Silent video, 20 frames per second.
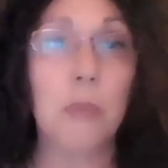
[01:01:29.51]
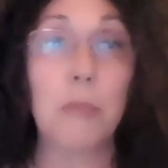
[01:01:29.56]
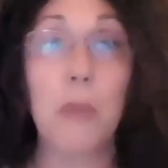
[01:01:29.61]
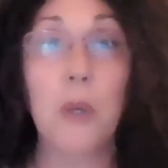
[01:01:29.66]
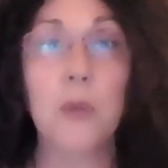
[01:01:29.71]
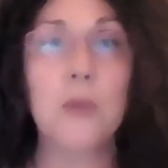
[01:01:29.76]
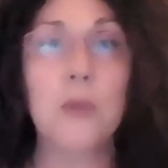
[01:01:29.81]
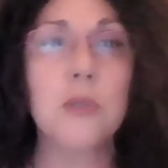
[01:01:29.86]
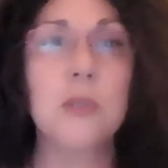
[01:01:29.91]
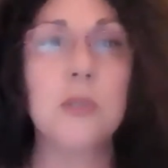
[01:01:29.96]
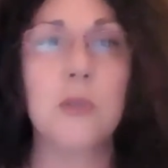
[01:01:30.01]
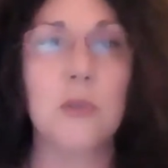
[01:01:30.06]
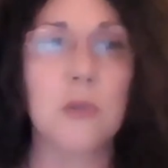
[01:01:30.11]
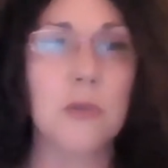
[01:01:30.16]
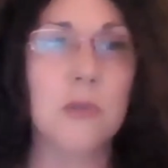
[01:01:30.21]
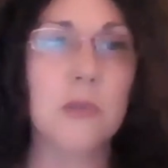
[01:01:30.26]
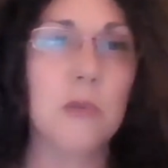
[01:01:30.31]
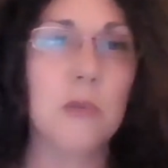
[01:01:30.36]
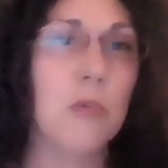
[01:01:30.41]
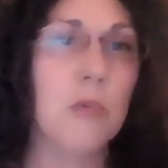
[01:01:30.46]

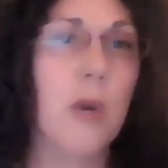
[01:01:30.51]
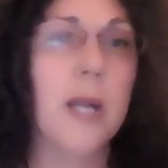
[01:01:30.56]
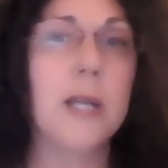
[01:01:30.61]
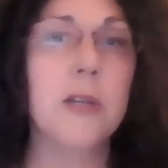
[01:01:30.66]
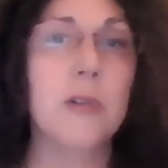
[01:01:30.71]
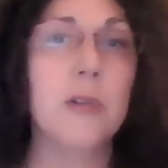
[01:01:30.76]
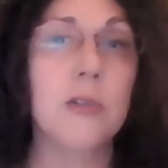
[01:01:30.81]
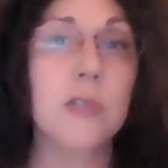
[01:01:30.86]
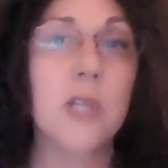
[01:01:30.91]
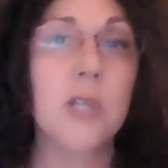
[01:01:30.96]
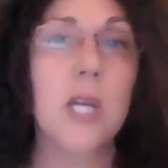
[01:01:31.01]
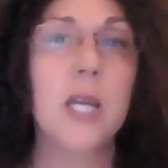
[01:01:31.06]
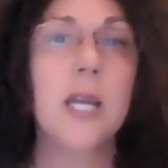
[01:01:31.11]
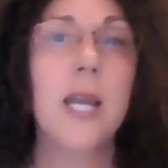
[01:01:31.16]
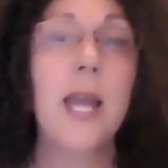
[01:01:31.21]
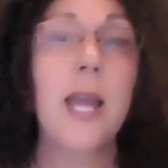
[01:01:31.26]
composers or writers.